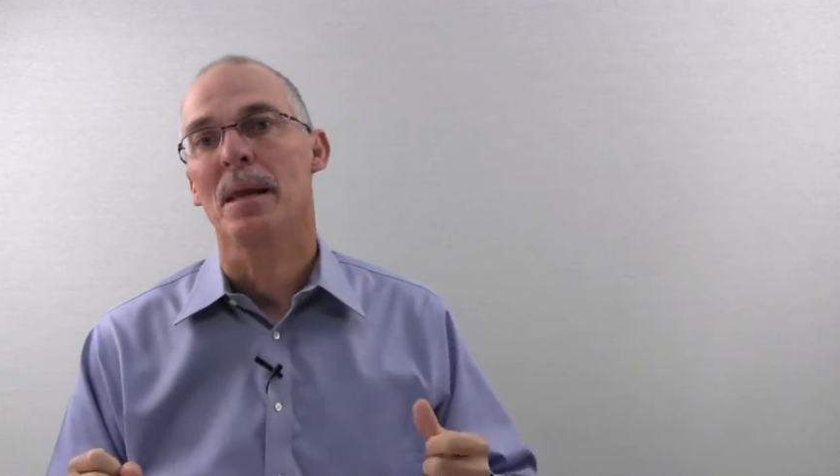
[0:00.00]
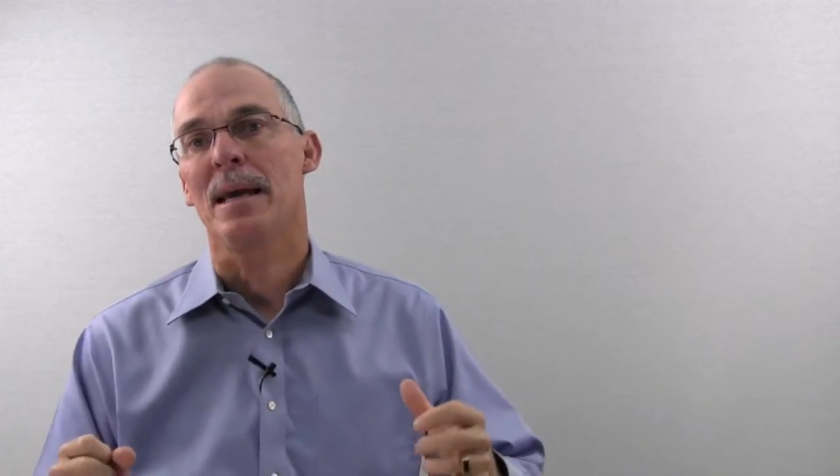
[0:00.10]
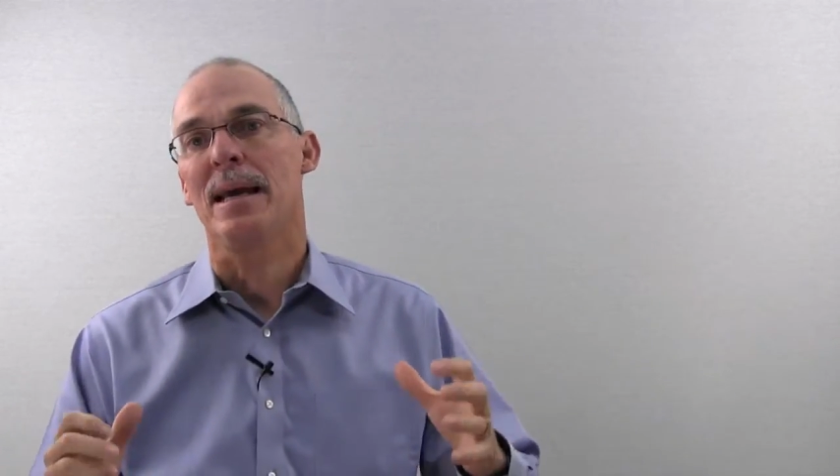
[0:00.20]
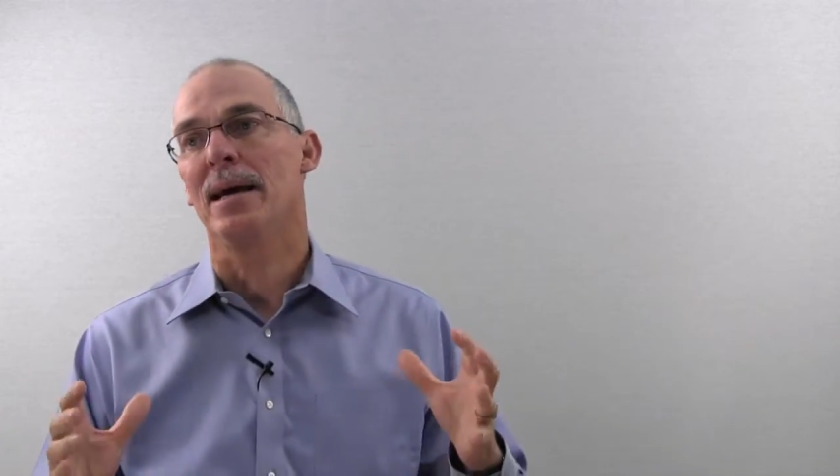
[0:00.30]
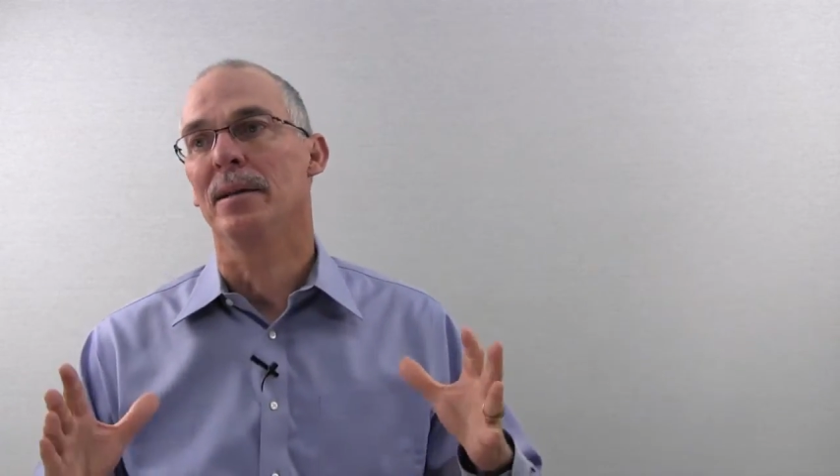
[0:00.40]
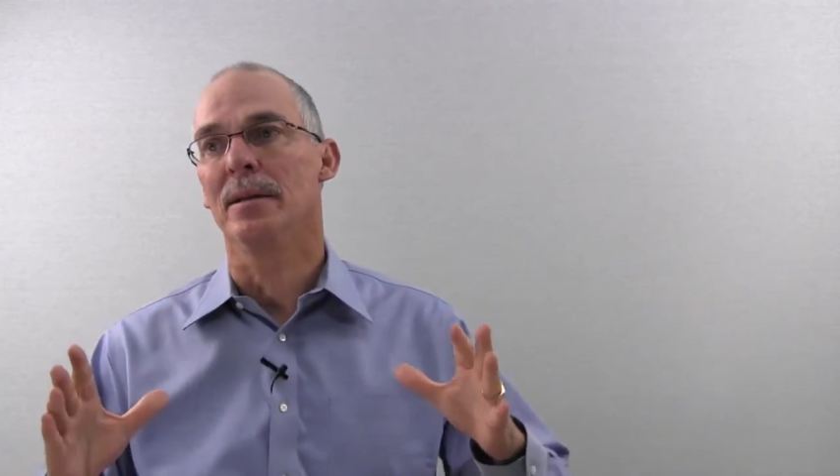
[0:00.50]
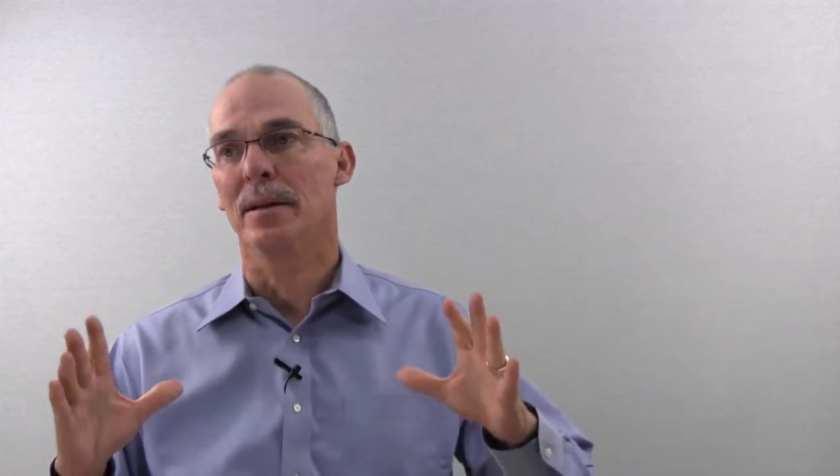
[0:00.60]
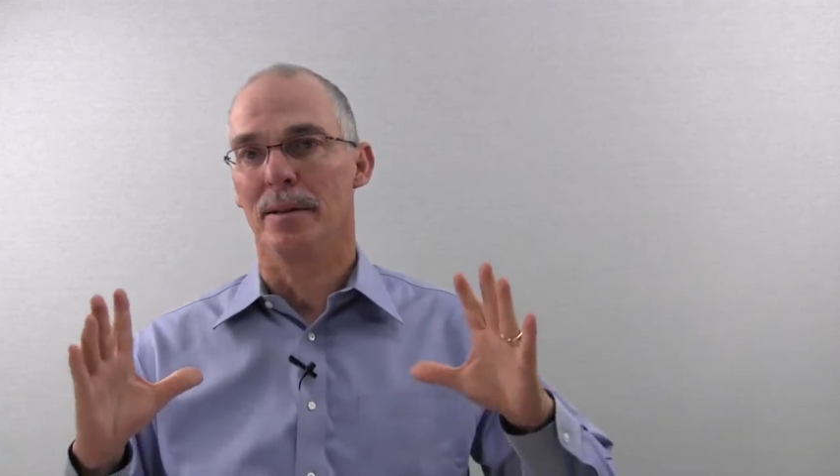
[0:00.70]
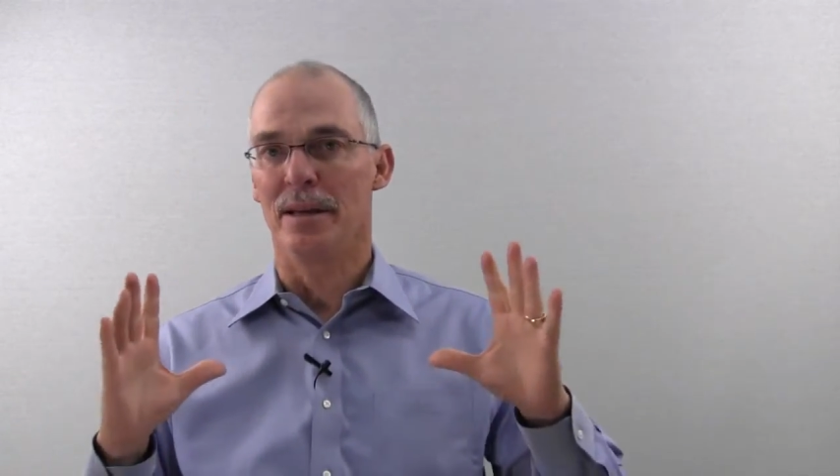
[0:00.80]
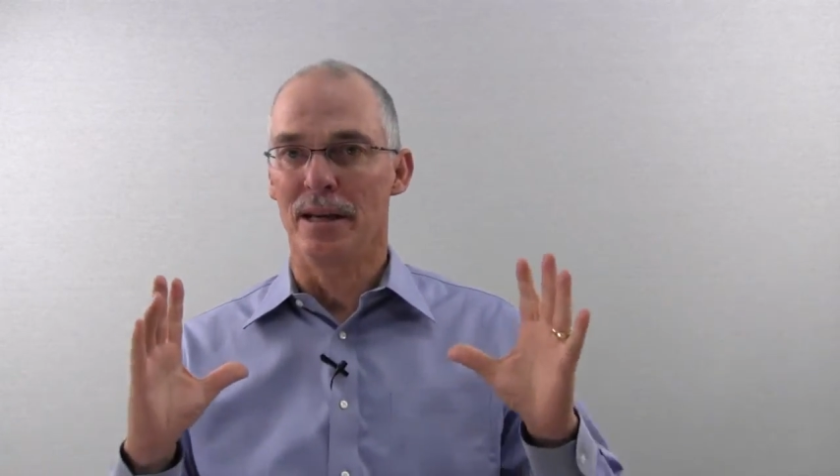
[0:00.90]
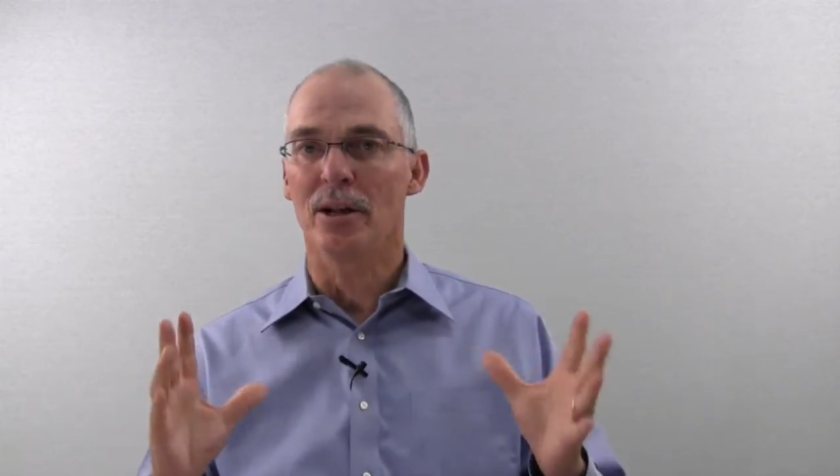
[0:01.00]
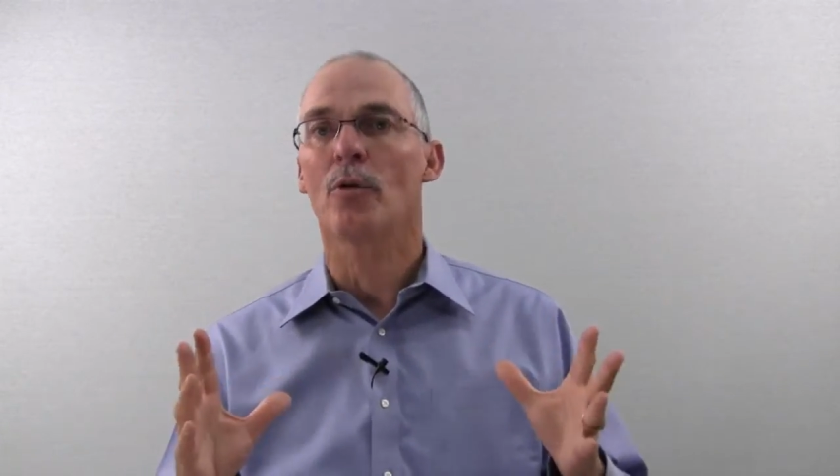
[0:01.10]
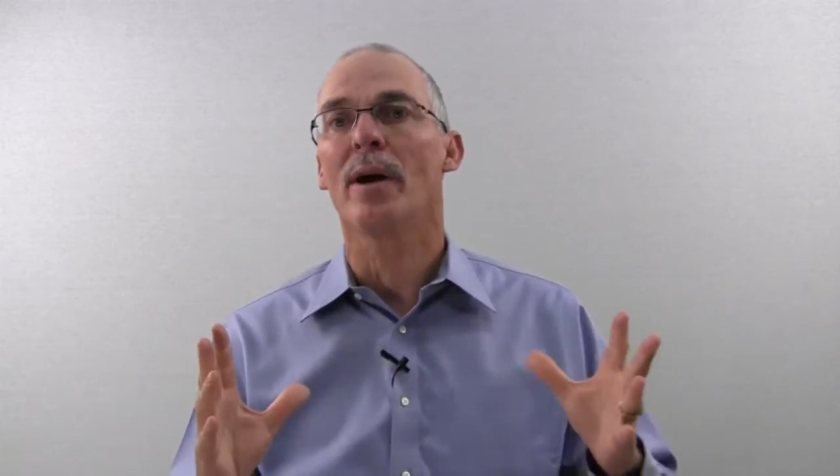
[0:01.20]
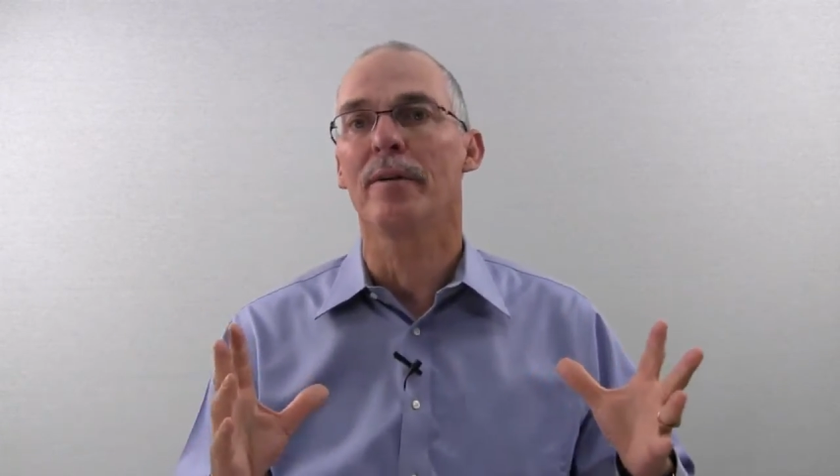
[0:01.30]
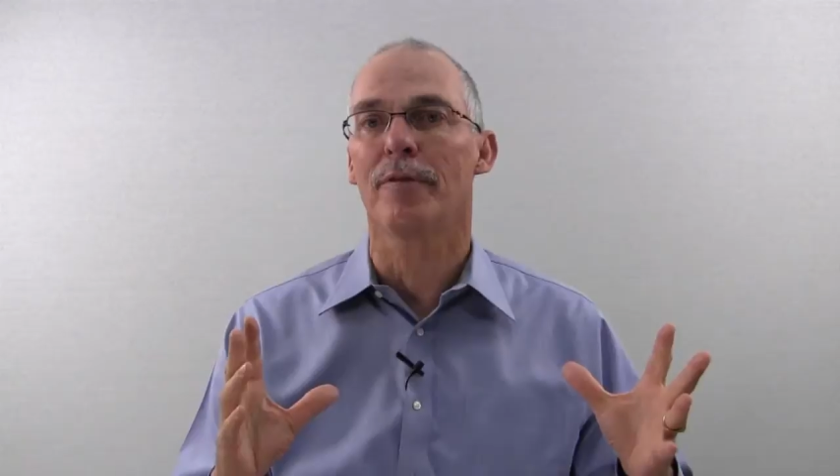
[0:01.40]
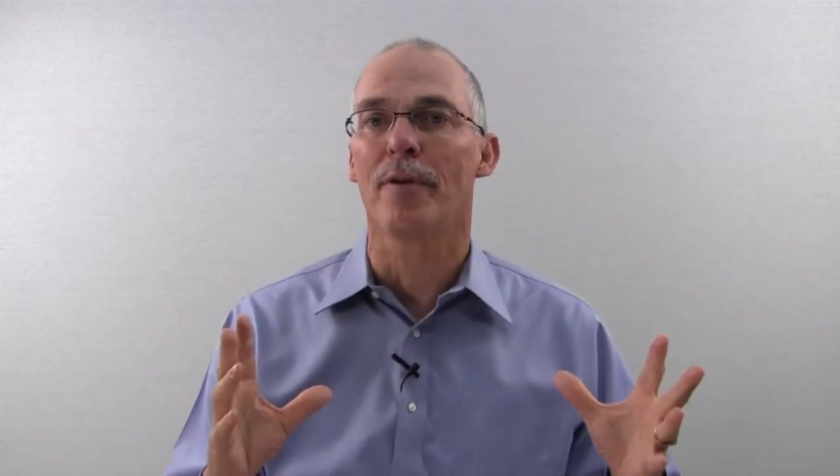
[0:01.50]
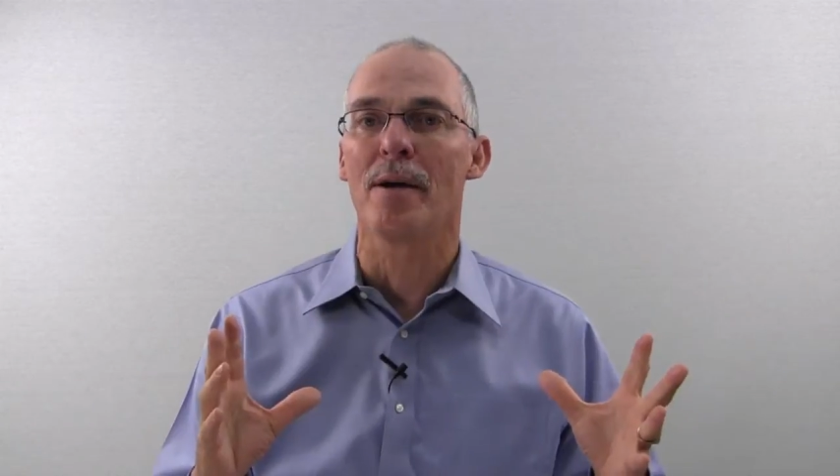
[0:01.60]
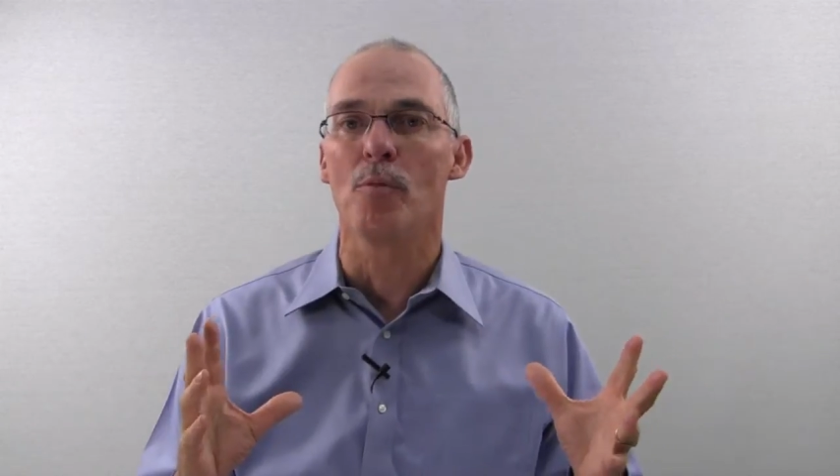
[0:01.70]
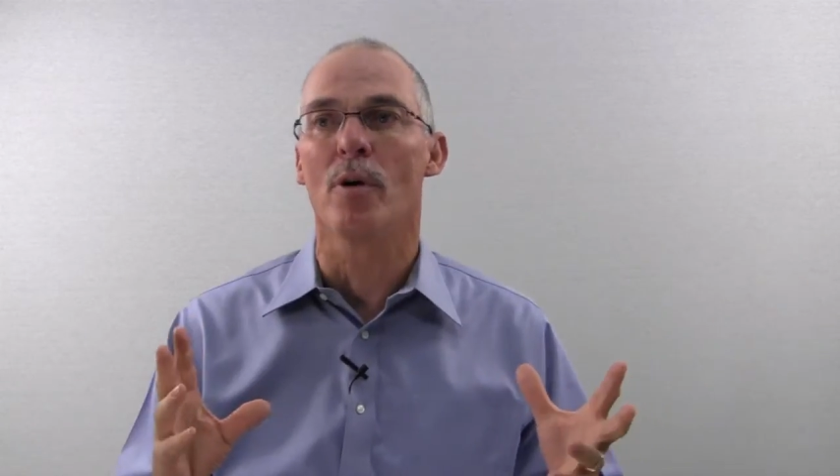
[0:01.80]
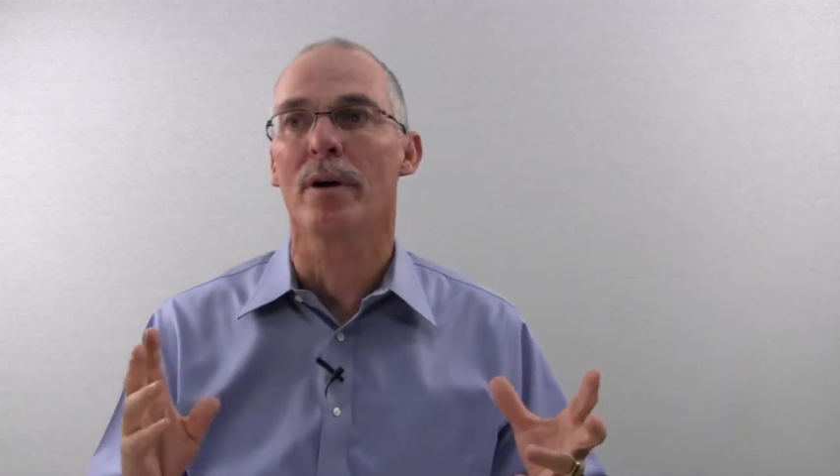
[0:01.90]
And the integrative
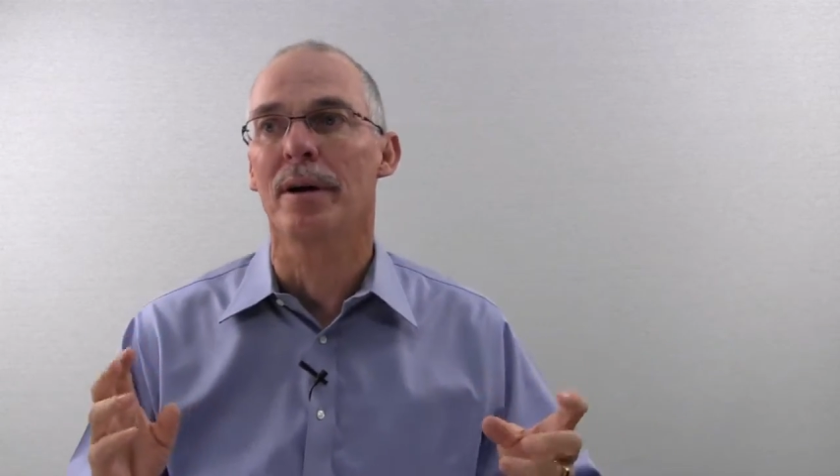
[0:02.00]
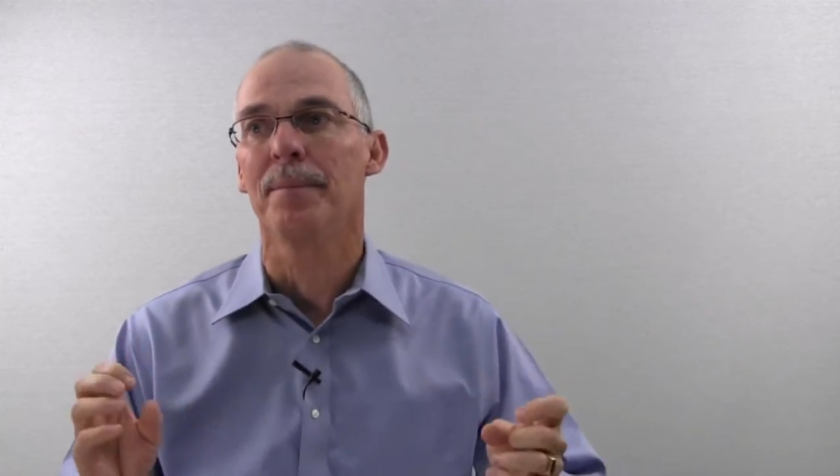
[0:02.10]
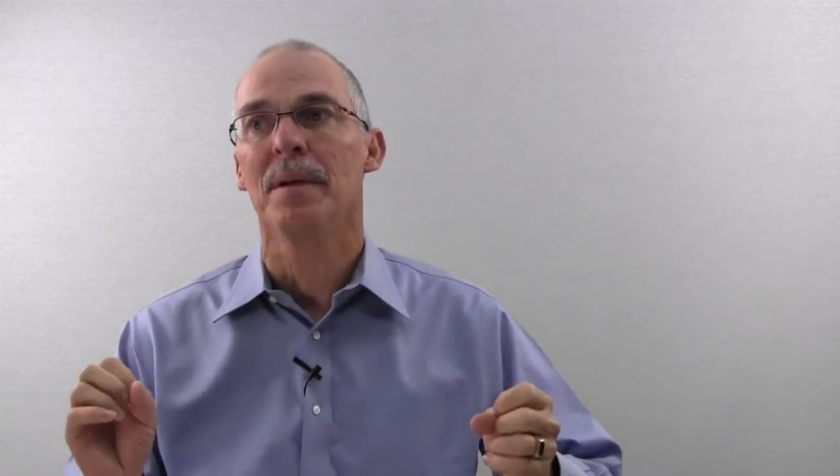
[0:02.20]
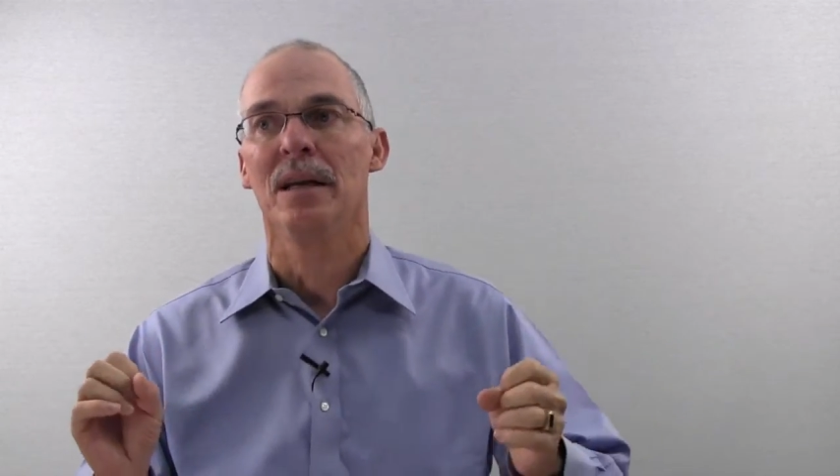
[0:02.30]
framework